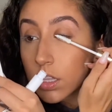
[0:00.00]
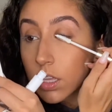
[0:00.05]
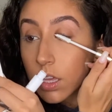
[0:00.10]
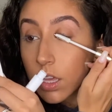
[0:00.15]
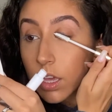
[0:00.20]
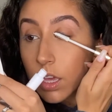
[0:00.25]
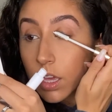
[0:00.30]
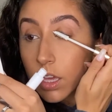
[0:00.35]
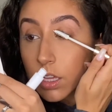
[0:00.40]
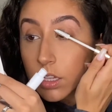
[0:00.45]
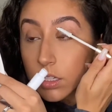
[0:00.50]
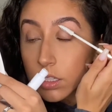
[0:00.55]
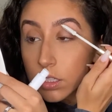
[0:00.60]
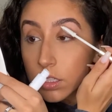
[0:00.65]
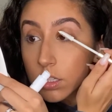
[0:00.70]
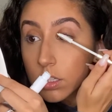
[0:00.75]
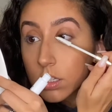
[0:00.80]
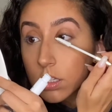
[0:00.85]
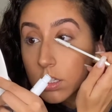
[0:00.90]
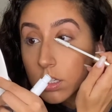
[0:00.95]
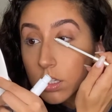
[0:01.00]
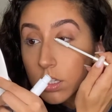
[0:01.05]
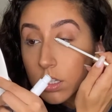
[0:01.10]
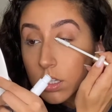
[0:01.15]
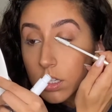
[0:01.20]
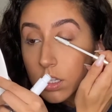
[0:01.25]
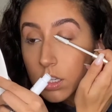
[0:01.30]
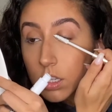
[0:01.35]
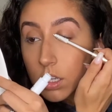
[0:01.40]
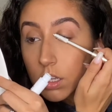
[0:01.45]
And
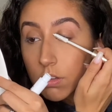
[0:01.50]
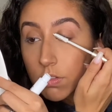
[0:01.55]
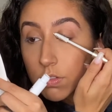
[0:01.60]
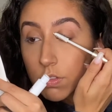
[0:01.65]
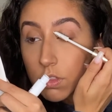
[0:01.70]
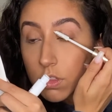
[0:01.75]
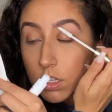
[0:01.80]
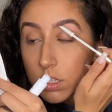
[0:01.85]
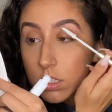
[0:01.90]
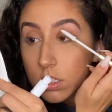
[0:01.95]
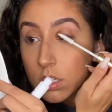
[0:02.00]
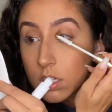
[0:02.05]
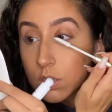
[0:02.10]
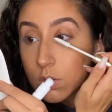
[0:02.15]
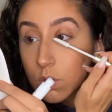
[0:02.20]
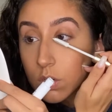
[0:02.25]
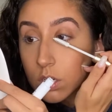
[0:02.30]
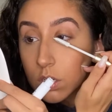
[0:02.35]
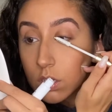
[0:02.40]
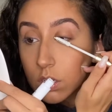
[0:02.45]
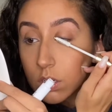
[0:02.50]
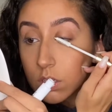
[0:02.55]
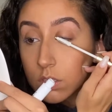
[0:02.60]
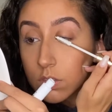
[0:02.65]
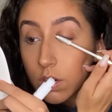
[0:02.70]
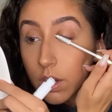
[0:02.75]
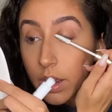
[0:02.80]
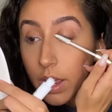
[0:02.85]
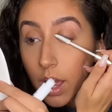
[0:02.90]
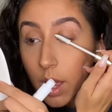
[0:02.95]
if this tutorial goes
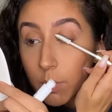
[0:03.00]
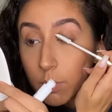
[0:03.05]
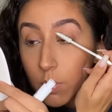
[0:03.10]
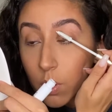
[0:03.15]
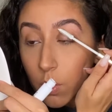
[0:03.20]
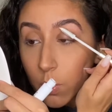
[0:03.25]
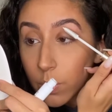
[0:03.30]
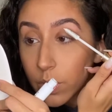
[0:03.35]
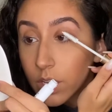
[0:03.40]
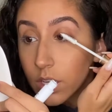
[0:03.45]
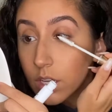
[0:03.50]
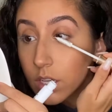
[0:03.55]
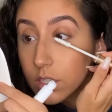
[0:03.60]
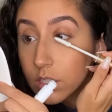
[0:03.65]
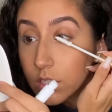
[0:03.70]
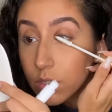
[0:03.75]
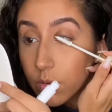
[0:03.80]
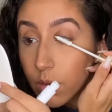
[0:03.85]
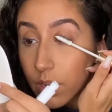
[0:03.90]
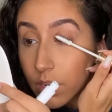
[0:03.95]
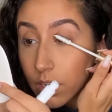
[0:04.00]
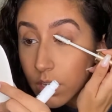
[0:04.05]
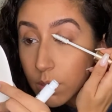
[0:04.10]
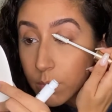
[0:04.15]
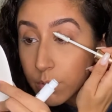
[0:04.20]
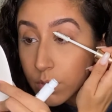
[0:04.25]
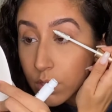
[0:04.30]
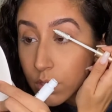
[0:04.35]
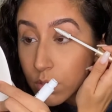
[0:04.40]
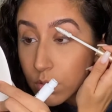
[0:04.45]
right, I'm going to end up
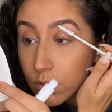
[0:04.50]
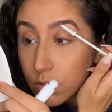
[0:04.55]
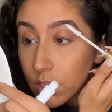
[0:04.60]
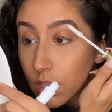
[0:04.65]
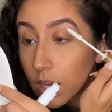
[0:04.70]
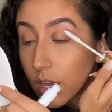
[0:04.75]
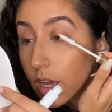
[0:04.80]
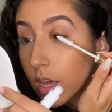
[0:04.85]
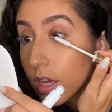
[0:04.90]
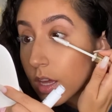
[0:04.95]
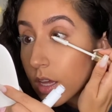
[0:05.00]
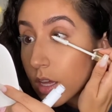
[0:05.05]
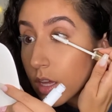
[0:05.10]
using